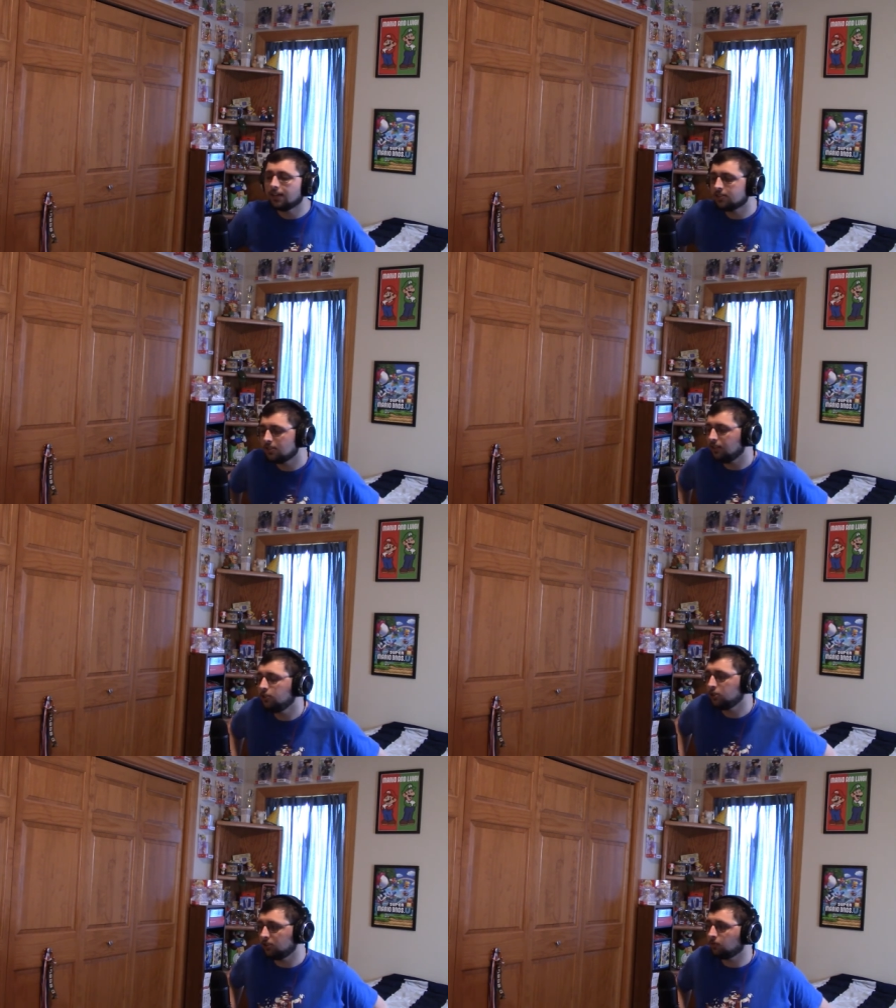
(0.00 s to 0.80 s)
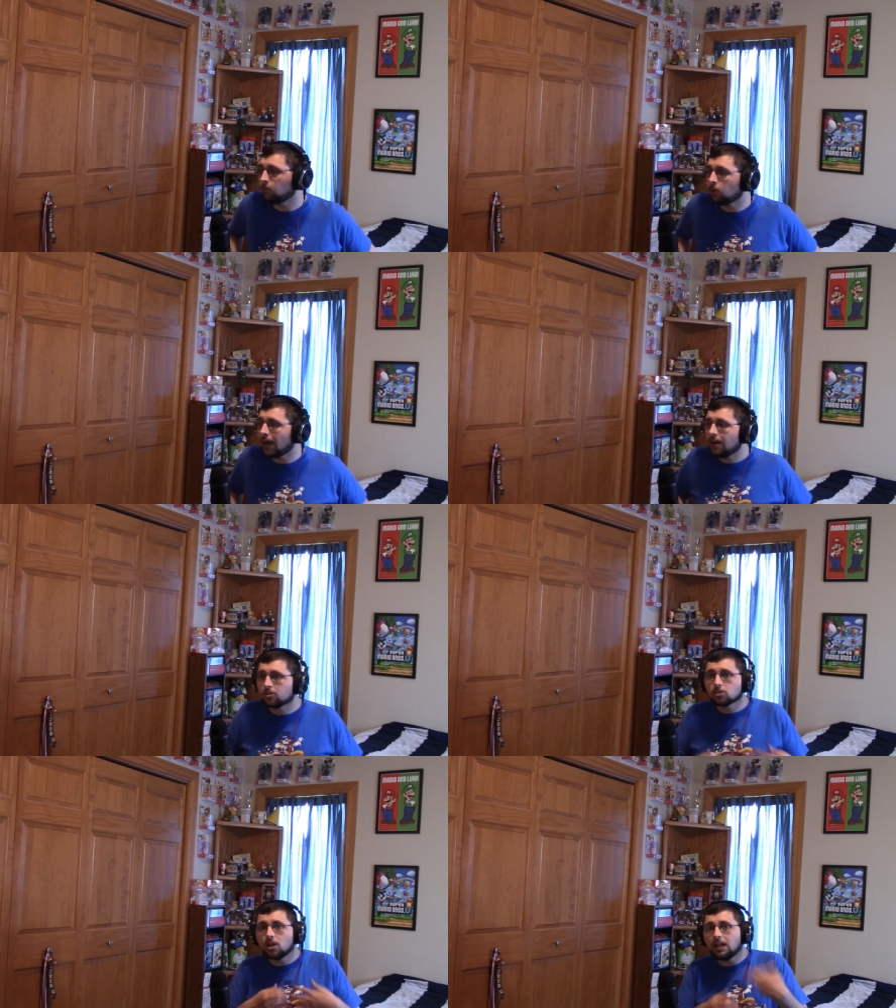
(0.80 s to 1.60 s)
solution for how
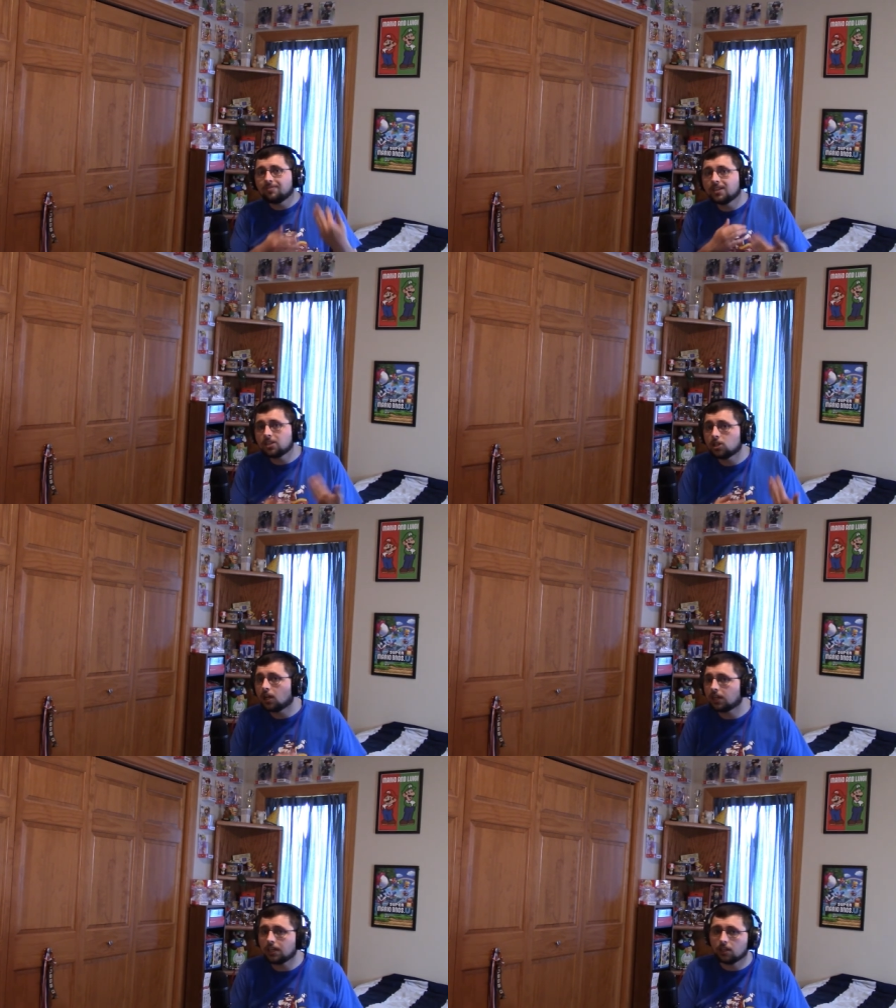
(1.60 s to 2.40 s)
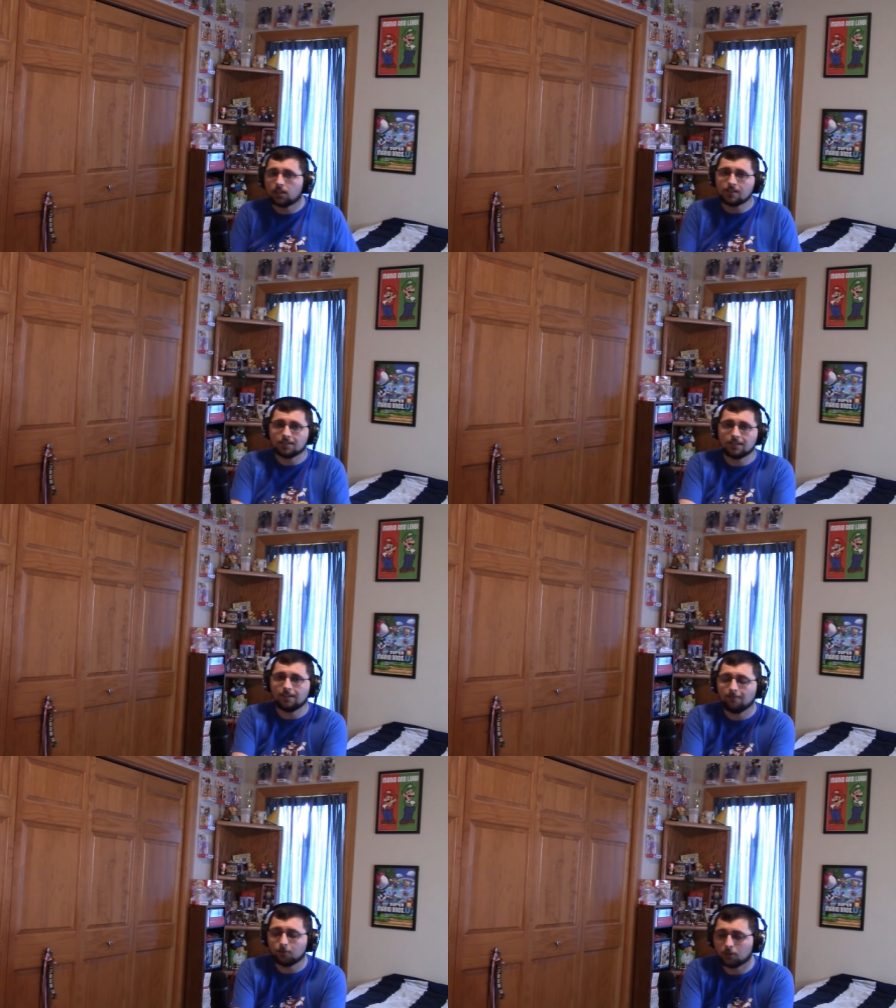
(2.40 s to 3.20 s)
to solve this Donkey Kong
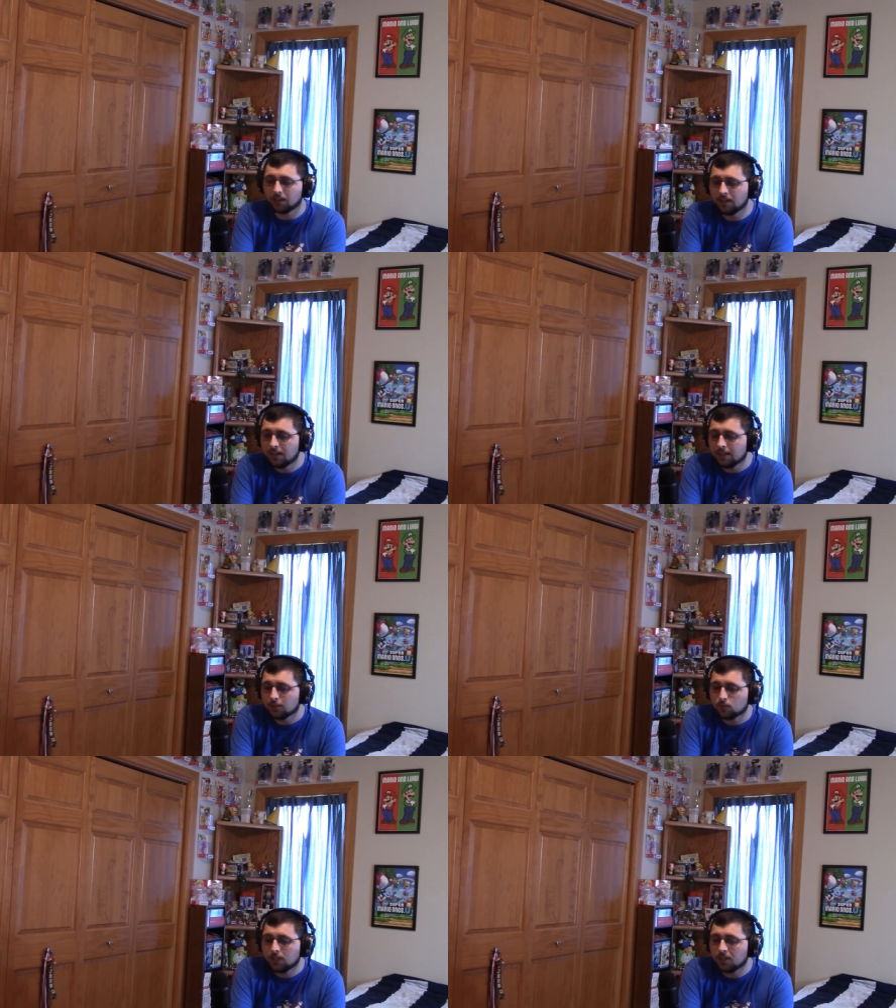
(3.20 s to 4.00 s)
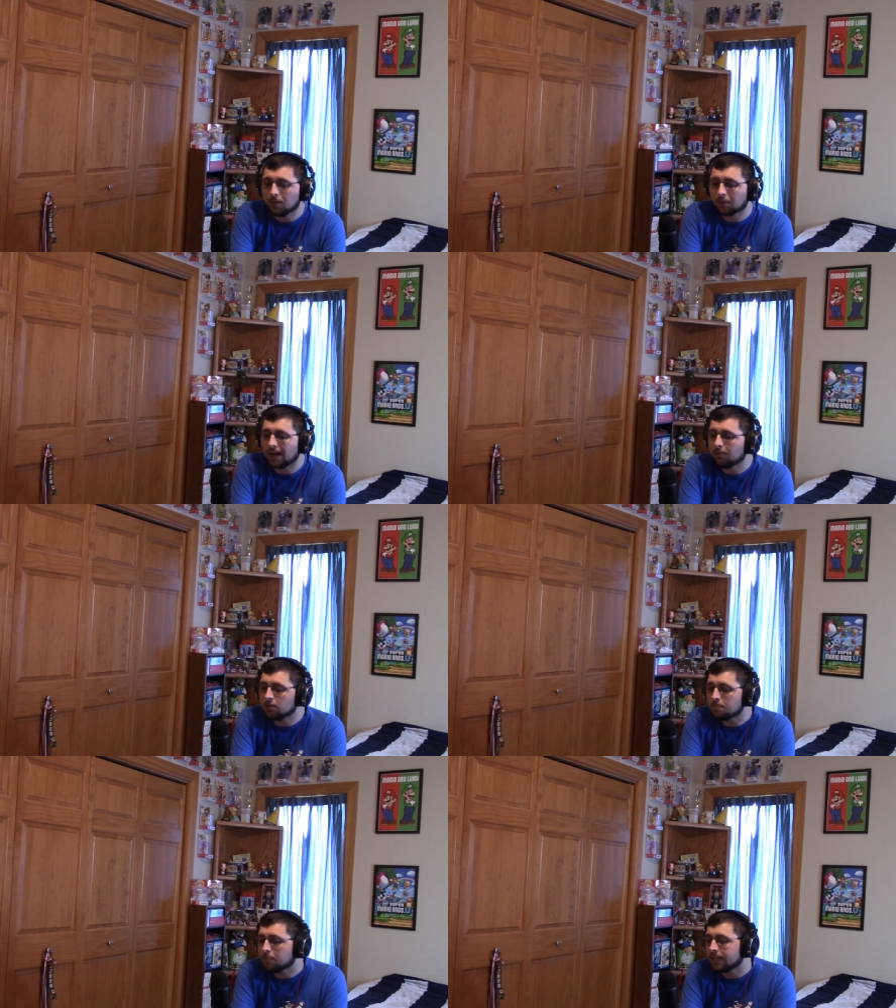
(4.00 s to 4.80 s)
64 switching
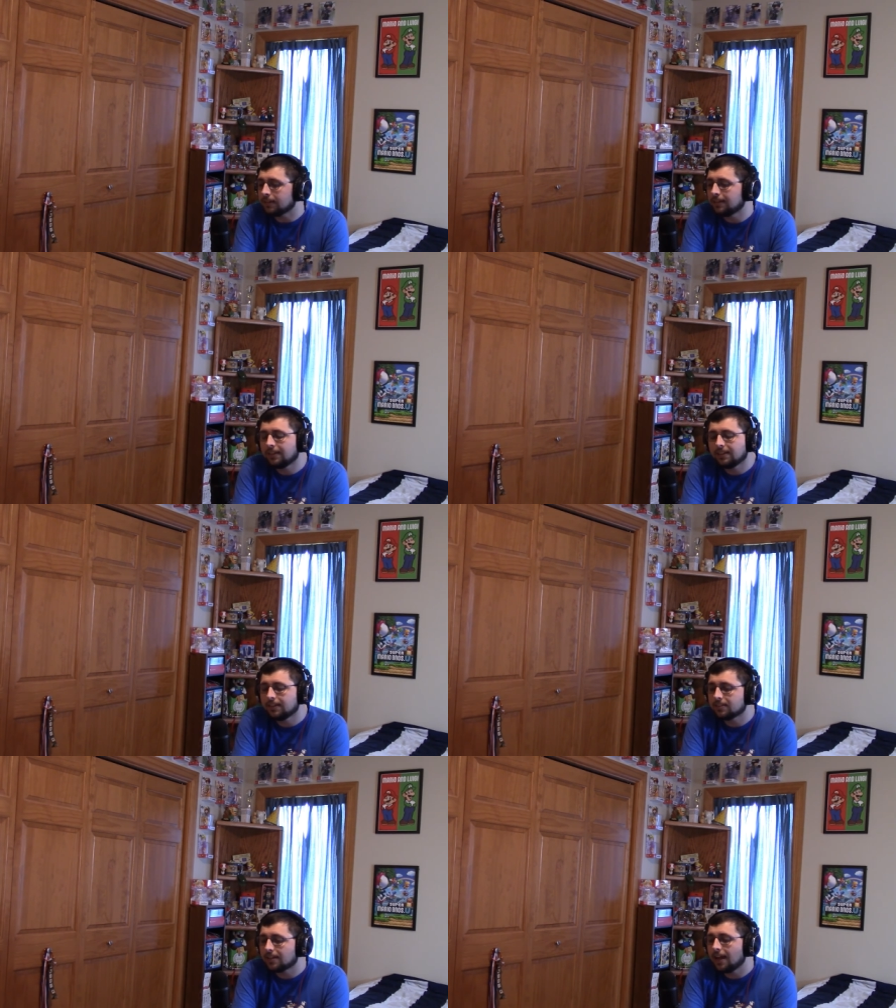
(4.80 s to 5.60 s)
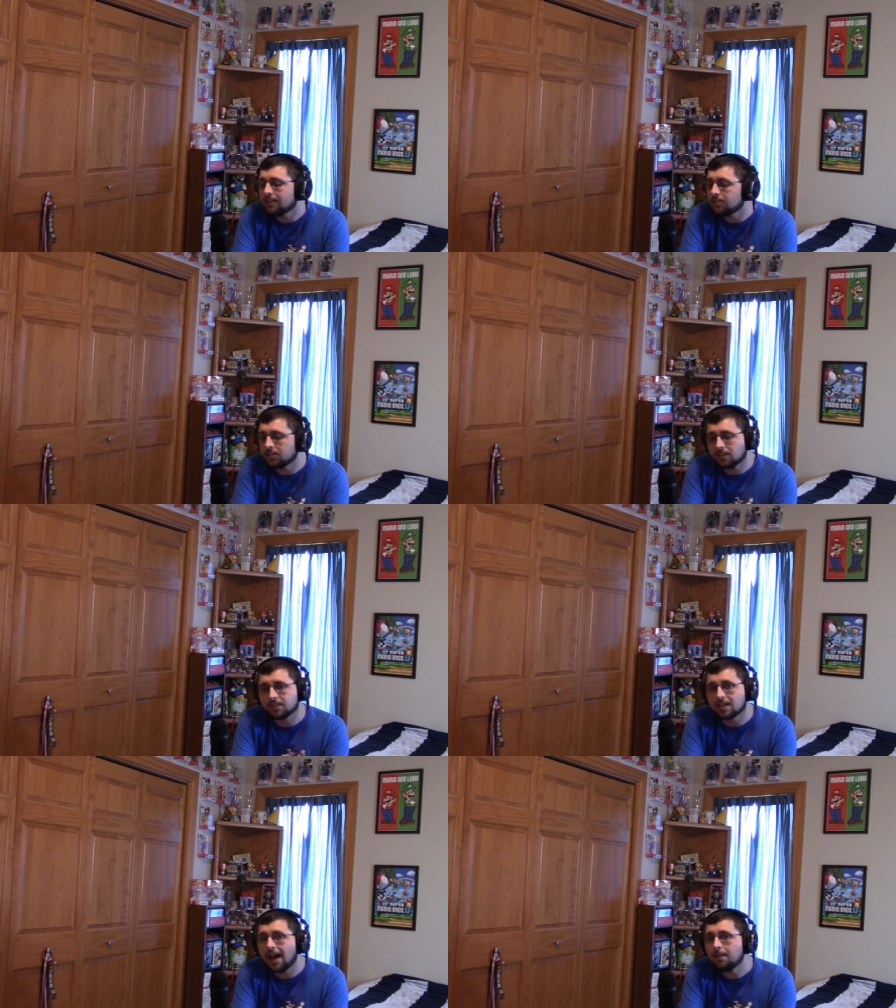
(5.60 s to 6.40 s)
problem, but there's got
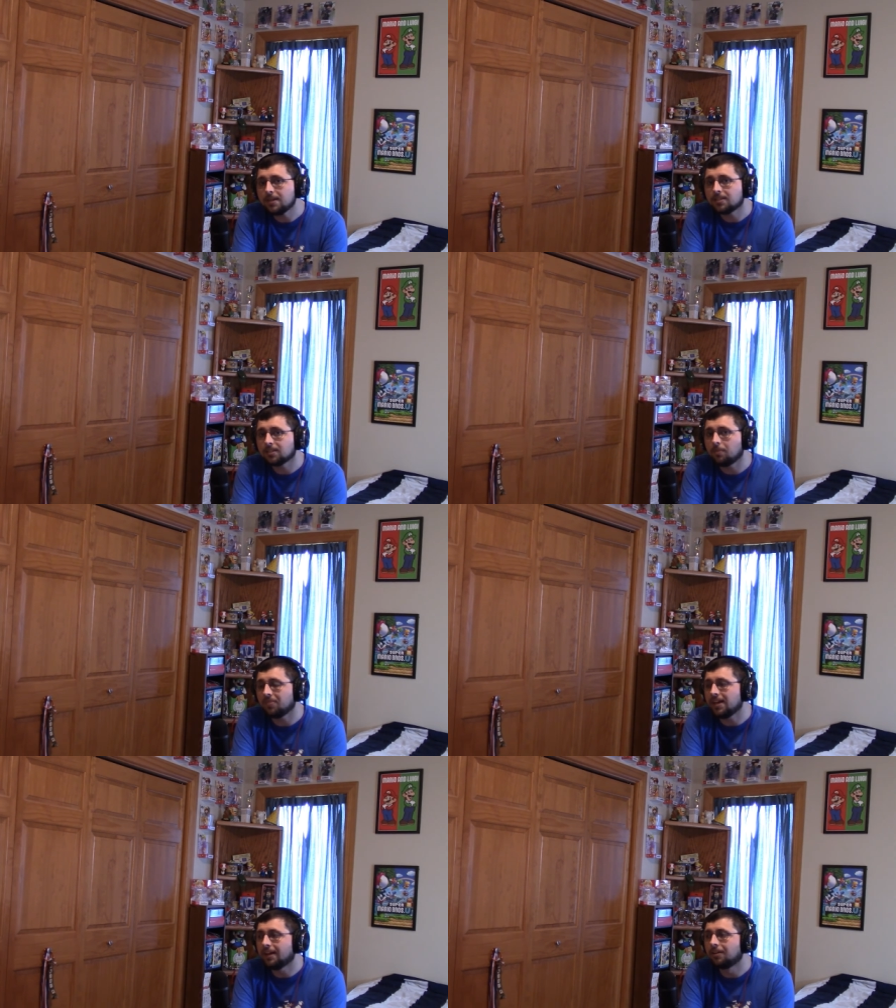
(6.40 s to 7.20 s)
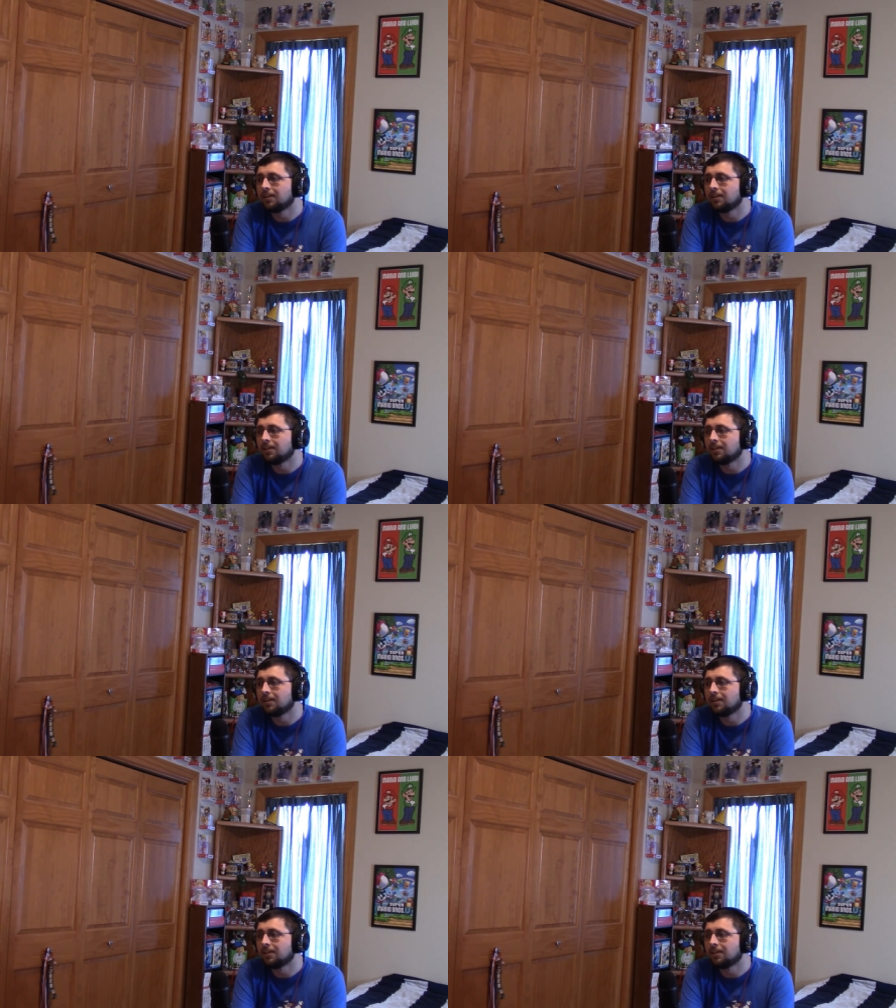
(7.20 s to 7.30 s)
to be something